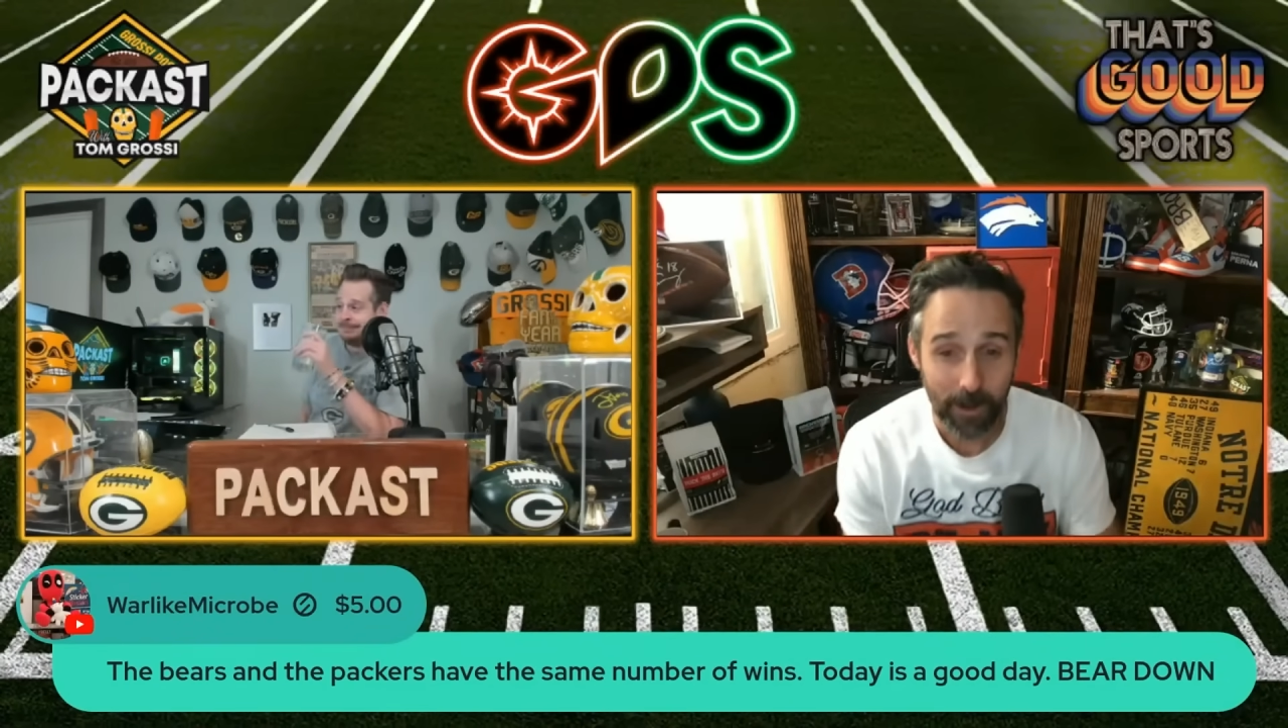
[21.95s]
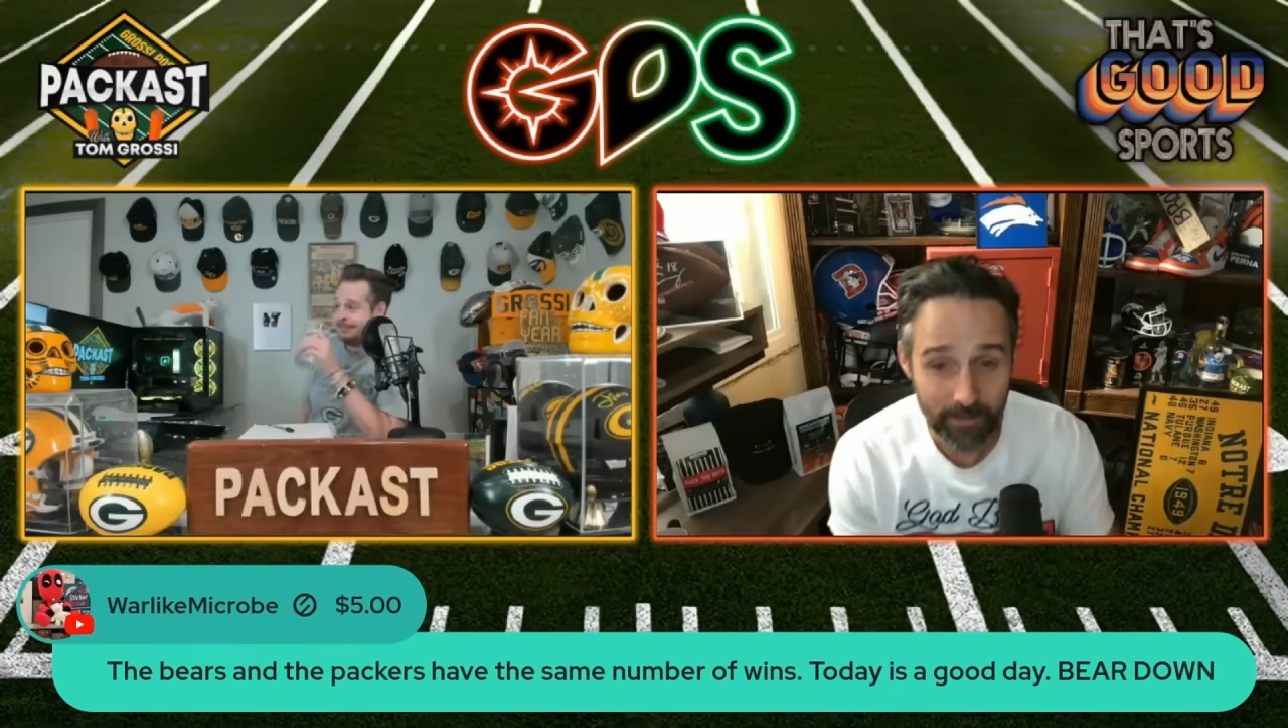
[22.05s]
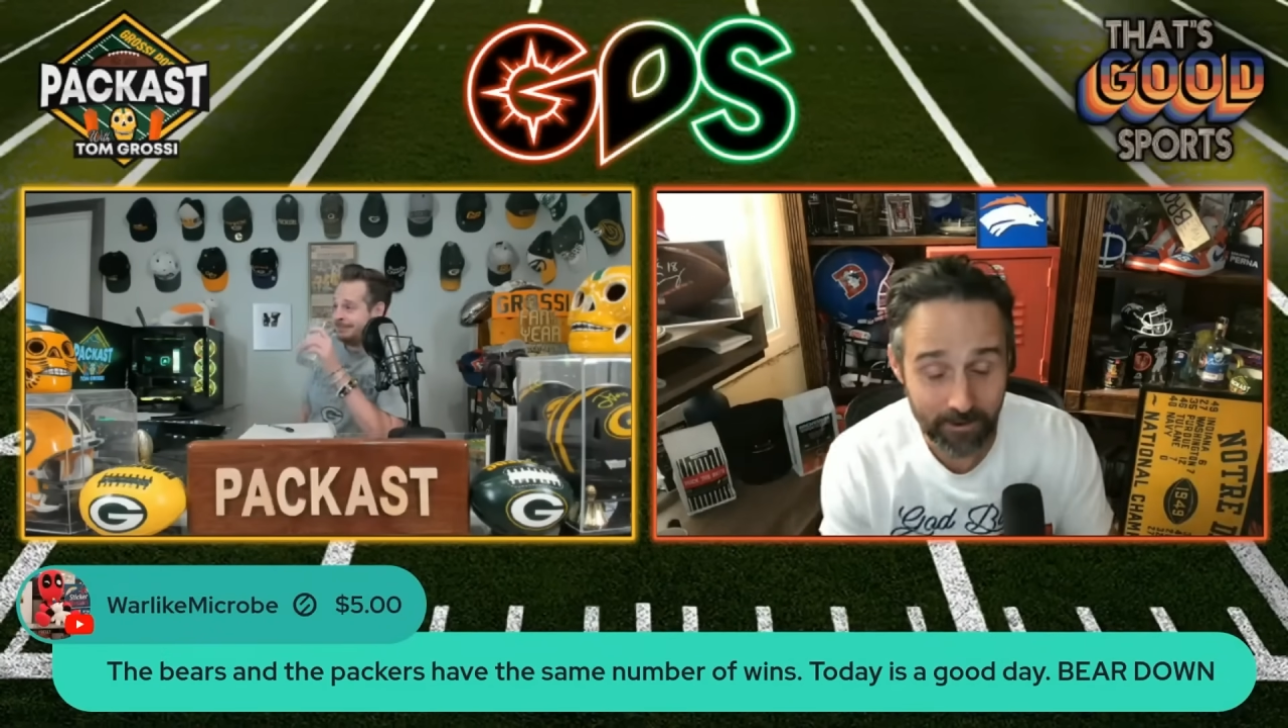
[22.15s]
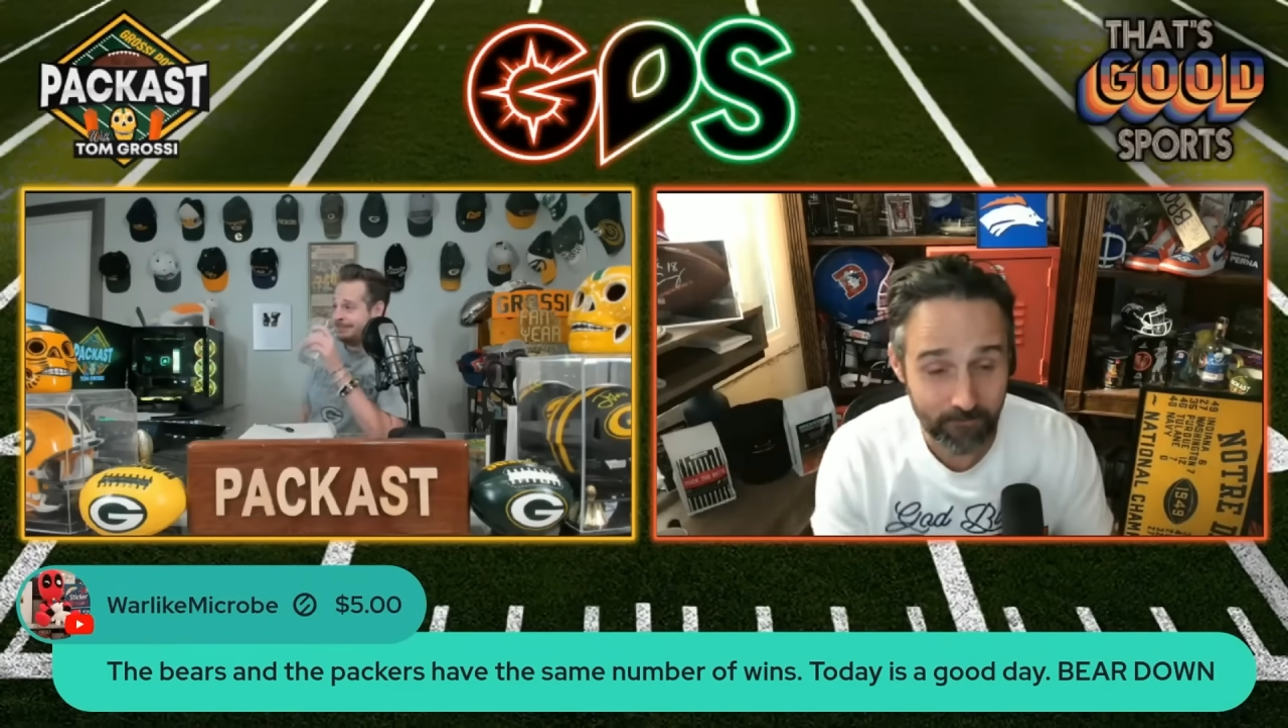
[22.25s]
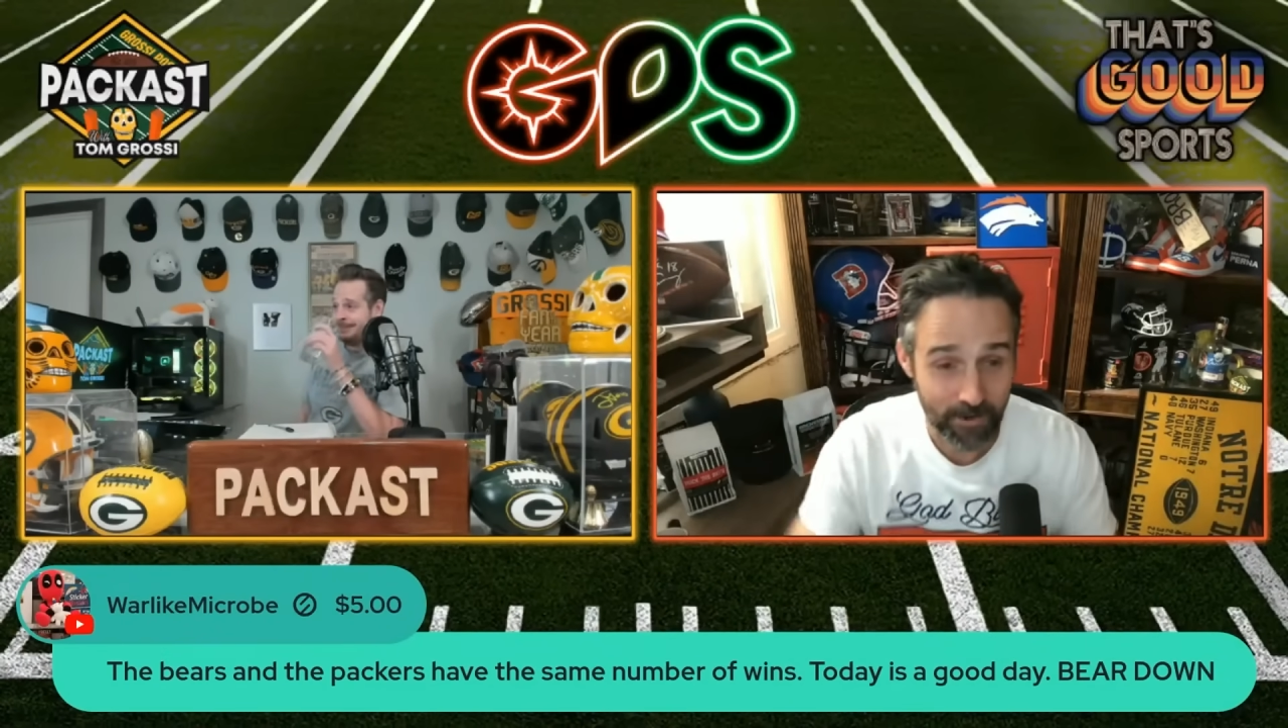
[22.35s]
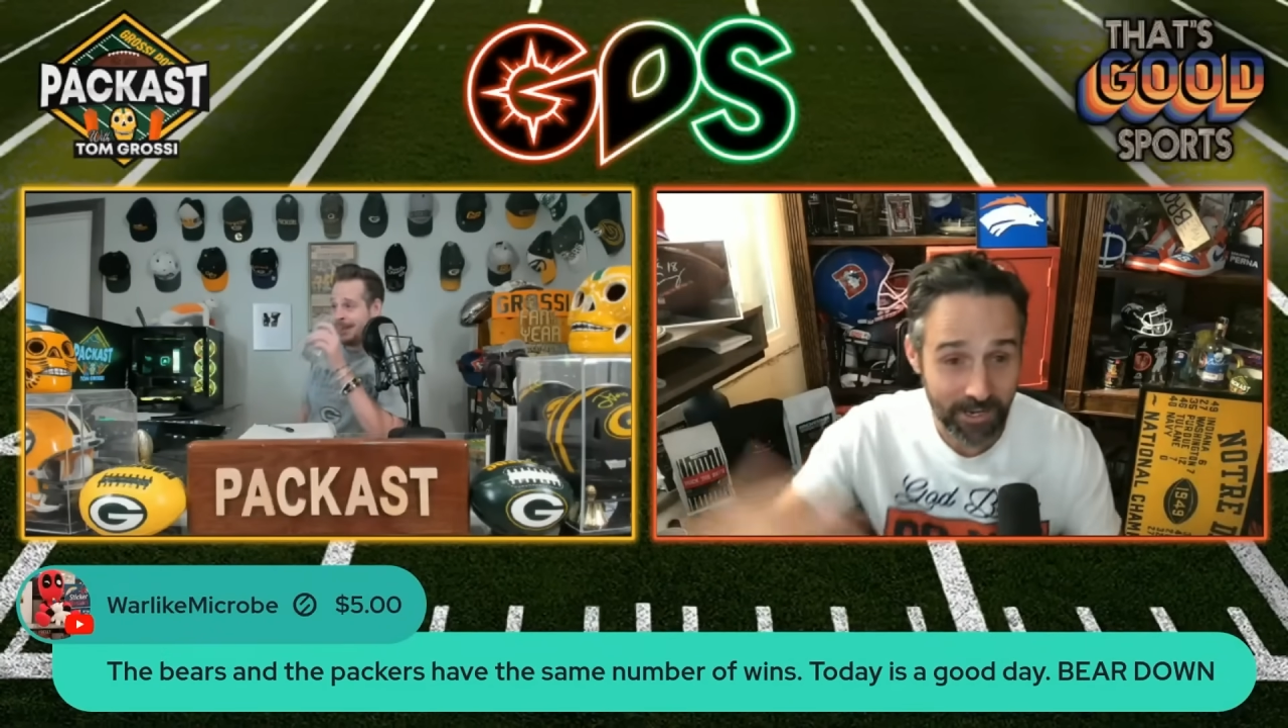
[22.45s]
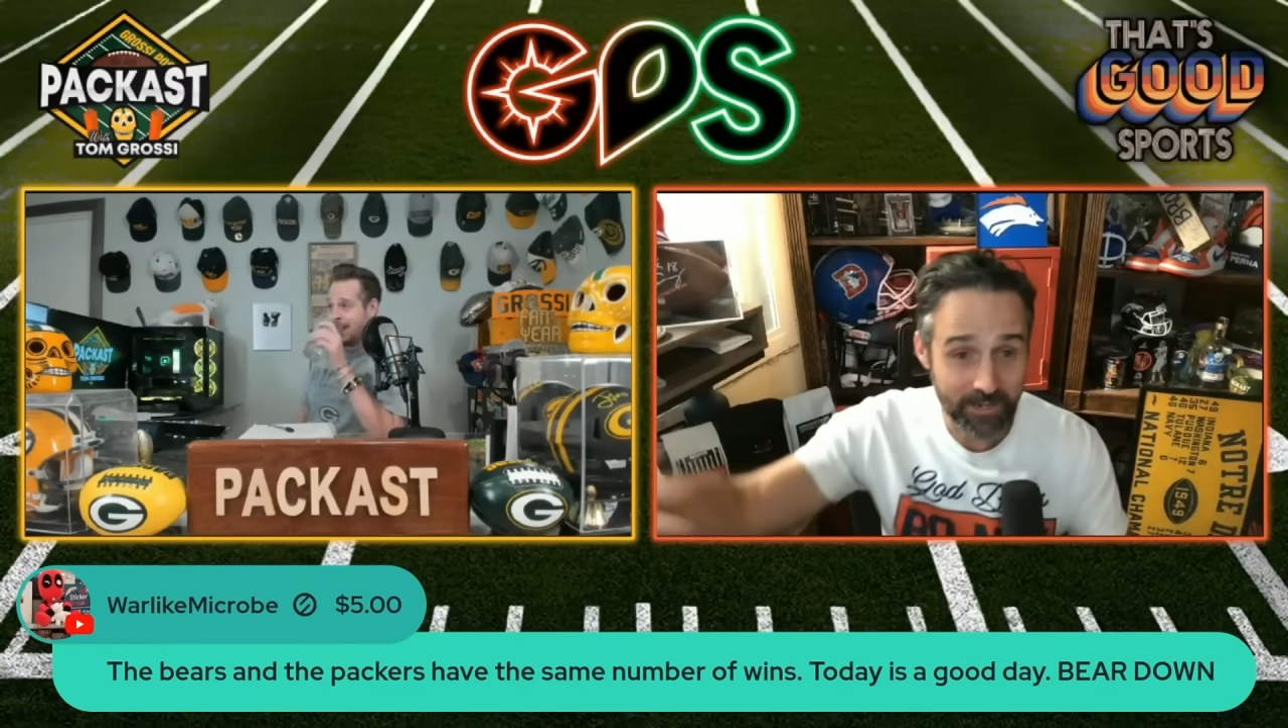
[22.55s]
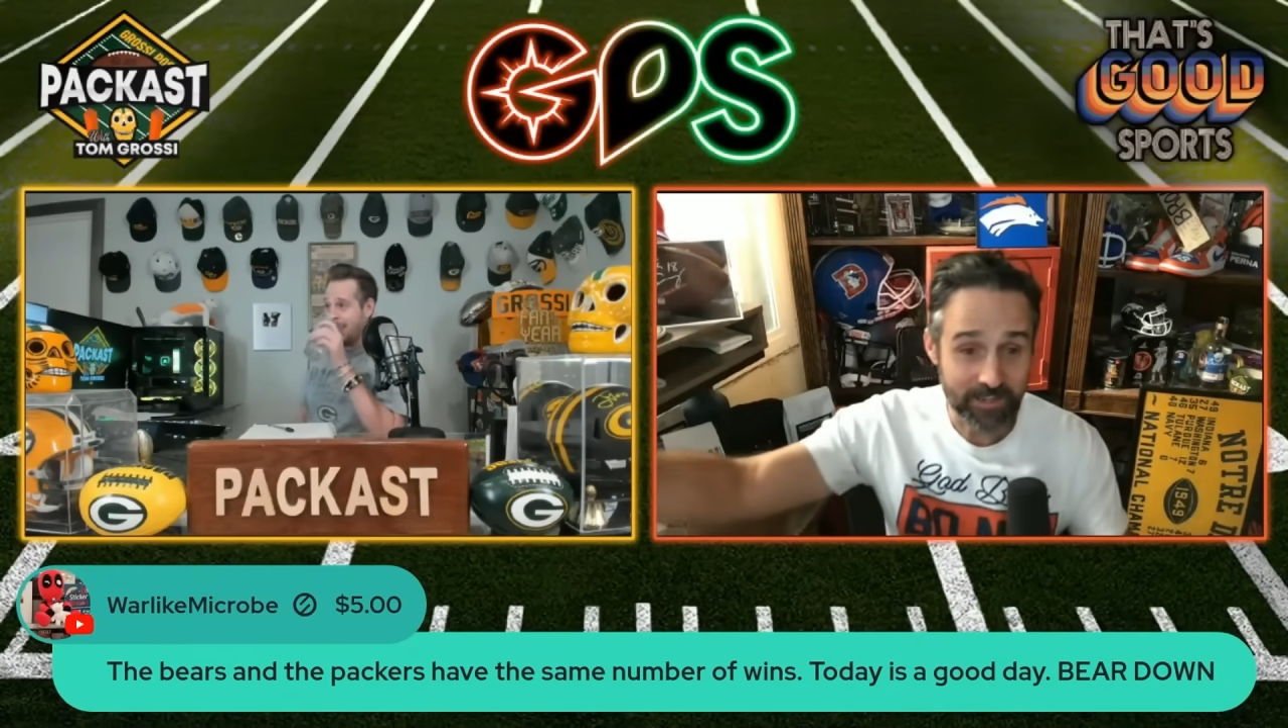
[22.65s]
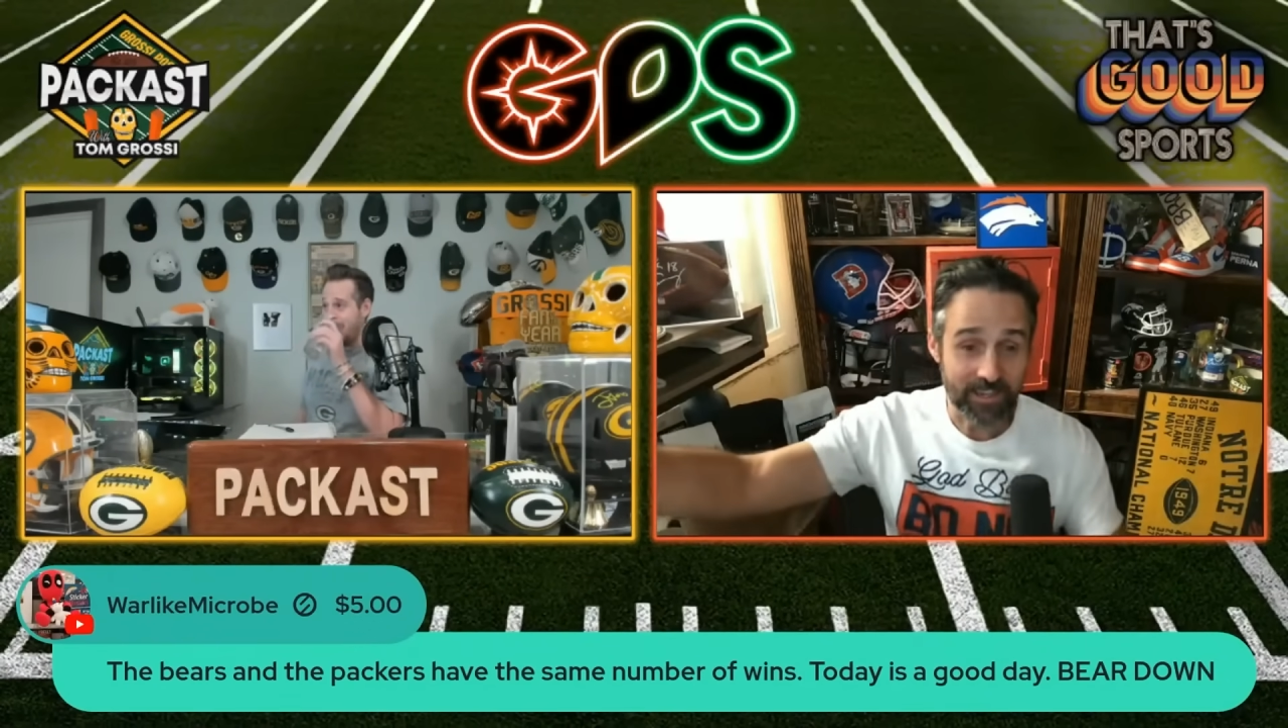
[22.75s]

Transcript: and then forgetting